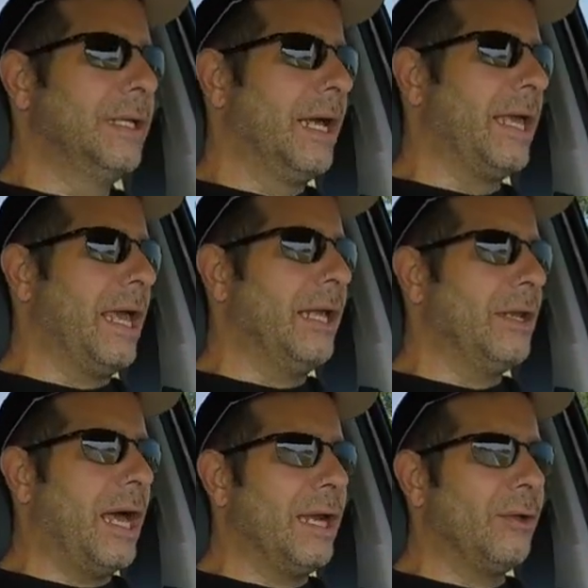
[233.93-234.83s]

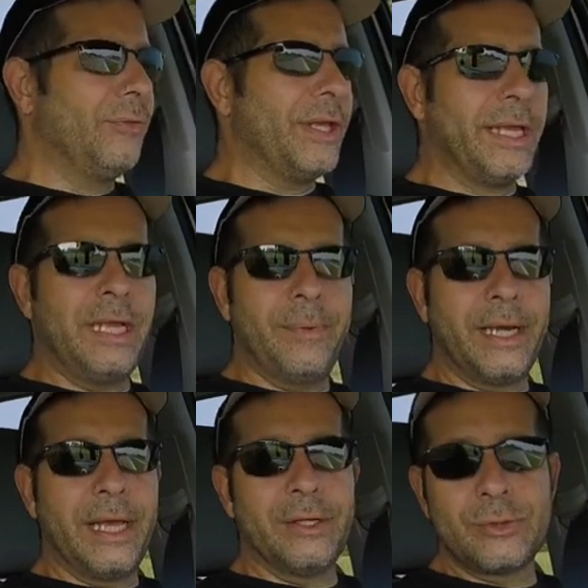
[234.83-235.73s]
Again, I don't think
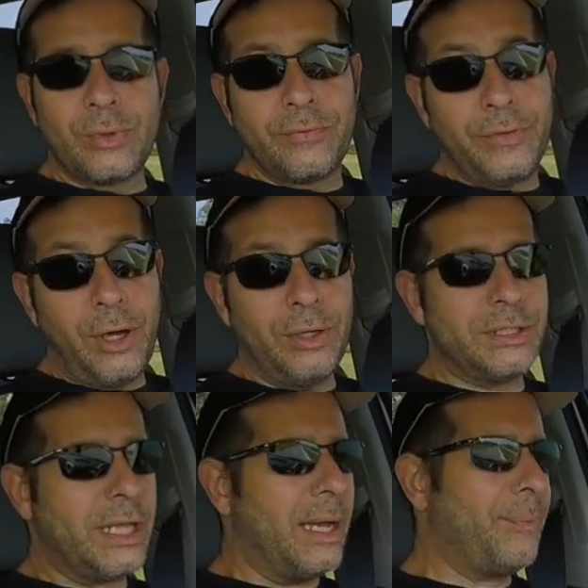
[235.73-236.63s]
anybody else would have
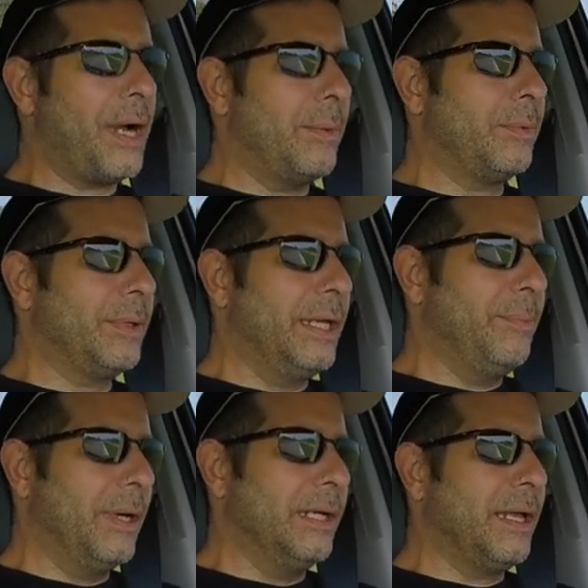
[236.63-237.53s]
noticed that probably,
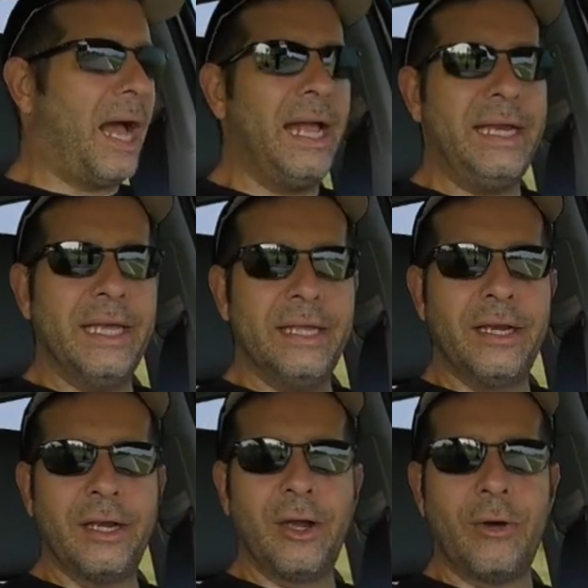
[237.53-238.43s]
but I did,
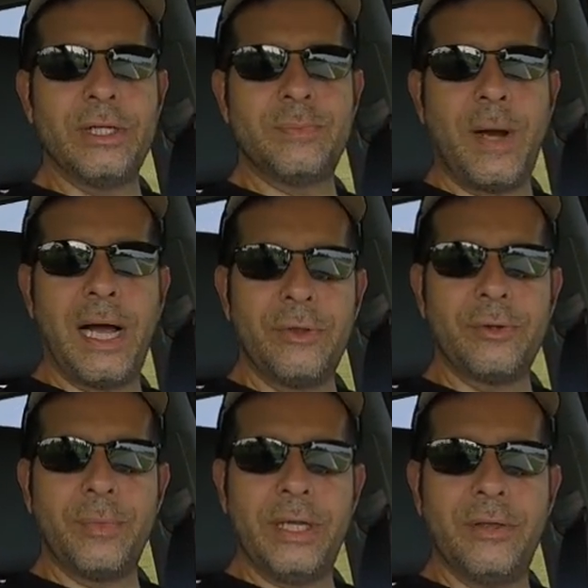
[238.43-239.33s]
and it always
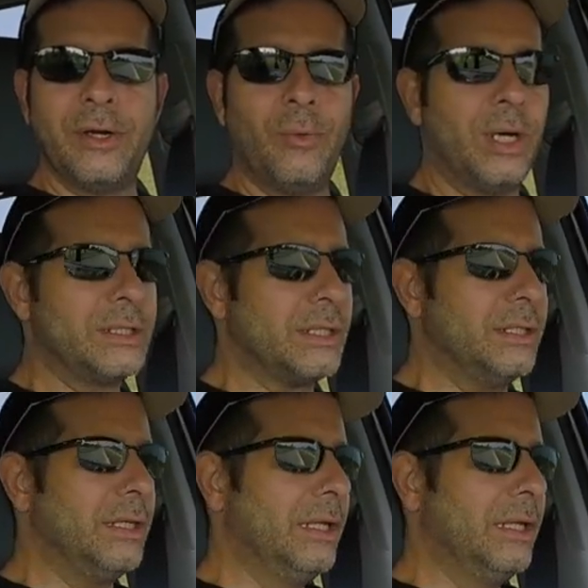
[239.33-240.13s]
bothered me that it wasn't,